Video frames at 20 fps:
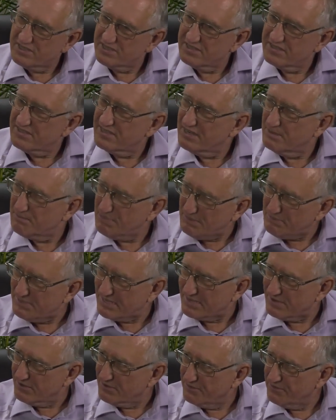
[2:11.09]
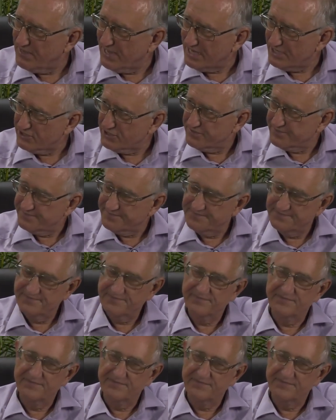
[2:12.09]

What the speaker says: this in a biblical fashion.